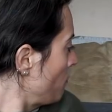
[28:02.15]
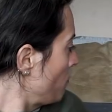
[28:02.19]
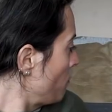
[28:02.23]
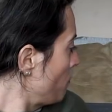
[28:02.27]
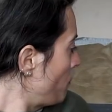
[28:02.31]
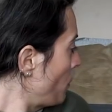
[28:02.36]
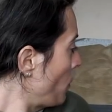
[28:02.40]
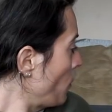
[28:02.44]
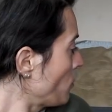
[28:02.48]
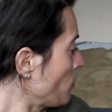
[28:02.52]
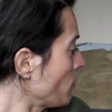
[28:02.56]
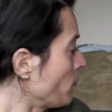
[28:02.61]

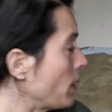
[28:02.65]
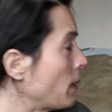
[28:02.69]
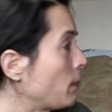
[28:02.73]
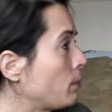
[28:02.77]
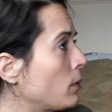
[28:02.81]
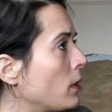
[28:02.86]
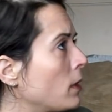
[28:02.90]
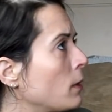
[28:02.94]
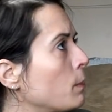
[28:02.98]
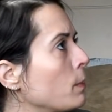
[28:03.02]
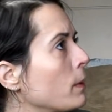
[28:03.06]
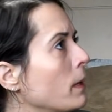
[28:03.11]
Both of my
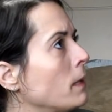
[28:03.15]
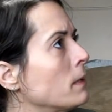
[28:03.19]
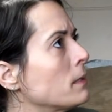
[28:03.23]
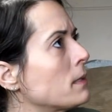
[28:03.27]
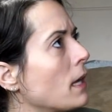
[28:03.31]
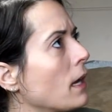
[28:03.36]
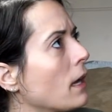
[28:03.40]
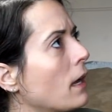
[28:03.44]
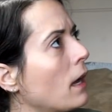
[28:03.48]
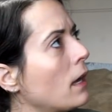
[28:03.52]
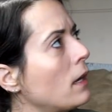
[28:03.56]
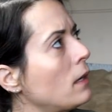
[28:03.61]
prayer plants
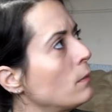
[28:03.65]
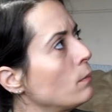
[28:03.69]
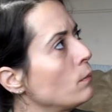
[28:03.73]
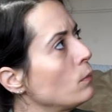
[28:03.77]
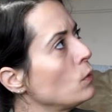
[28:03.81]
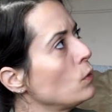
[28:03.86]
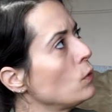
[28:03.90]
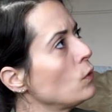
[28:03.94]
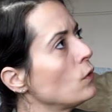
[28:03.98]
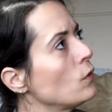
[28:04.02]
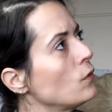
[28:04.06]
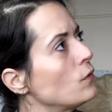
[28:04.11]
I kind of
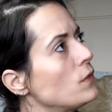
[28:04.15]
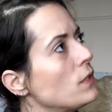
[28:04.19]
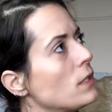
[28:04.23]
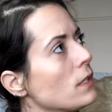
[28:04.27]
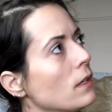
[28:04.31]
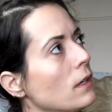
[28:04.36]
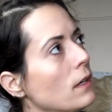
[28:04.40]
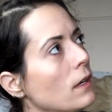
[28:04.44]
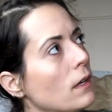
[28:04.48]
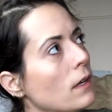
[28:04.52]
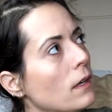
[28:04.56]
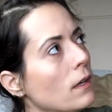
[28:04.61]
moved
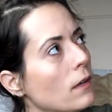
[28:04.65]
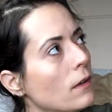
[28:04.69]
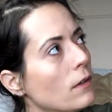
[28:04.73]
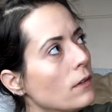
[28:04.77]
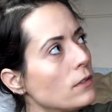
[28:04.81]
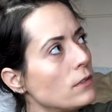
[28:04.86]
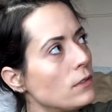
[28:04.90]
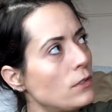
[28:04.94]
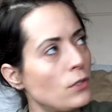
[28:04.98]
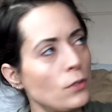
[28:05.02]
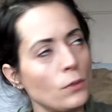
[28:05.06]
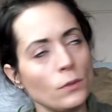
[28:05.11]

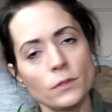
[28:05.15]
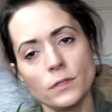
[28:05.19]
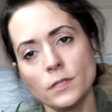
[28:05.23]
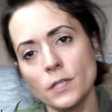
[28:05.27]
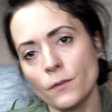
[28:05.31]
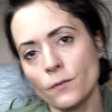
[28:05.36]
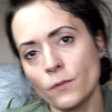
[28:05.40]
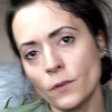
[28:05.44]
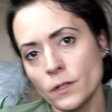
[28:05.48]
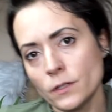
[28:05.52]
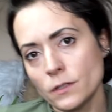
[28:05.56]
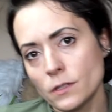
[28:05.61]
to a
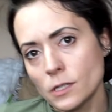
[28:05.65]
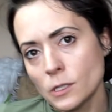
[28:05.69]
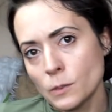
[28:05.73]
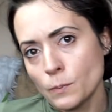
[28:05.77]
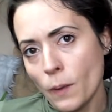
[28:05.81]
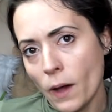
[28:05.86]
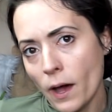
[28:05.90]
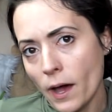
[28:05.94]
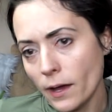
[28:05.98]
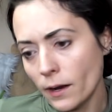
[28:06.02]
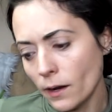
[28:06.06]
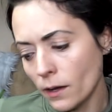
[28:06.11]
different
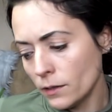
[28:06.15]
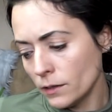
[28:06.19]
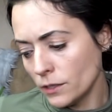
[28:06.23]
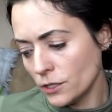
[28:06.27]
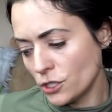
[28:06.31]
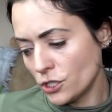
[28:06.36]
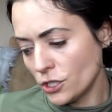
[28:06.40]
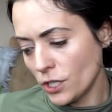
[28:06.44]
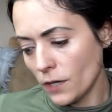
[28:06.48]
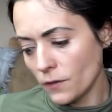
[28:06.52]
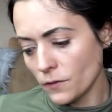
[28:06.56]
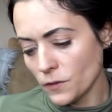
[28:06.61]
spot on the
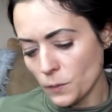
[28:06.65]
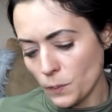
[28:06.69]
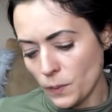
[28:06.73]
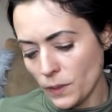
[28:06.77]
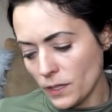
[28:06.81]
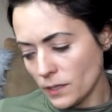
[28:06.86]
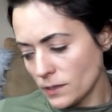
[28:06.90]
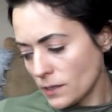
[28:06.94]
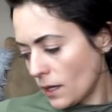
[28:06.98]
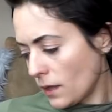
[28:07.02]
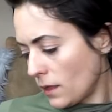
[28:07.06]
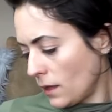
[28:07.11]
shelves
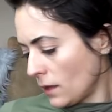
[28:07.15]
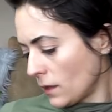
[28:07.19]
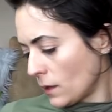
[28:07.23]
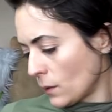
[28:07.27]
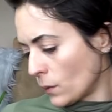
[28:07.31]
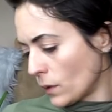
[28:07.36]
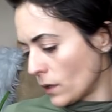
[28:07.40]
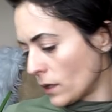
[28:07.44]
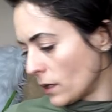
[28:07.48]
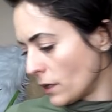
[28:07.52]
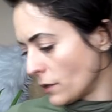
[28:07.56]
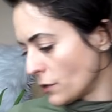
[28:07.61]
because I think they
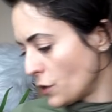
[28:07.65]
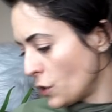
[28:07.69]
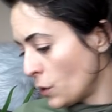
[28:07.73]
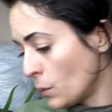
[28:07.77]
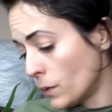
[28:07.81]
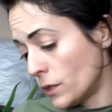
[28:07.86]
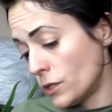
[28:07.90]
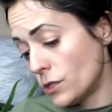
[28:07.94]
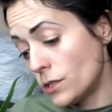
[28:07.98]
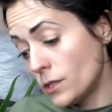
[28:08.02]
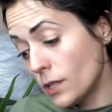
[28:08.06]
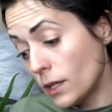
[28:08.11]
were getting too
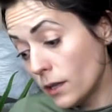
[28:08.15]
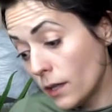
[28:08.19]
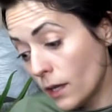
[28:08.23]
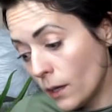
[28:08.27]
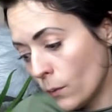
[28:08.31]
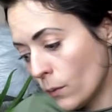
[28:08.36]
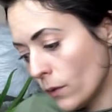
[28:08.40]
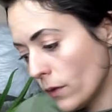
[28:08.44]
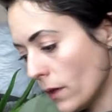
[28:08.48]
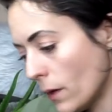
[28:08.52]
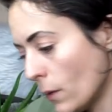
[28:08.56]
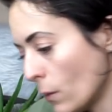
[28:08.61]
much sunlight
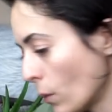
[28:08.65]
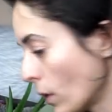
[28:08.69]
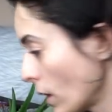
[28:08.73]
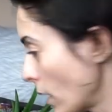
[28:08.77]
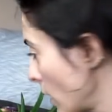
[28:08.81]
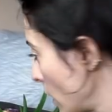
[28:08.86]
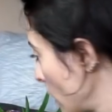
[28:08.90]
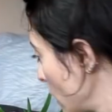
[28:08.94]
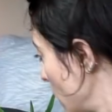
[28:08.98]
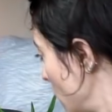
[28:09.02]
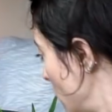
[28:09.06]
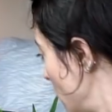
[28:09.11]
where they
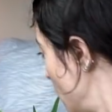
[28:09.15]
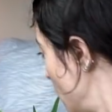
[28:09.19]
were.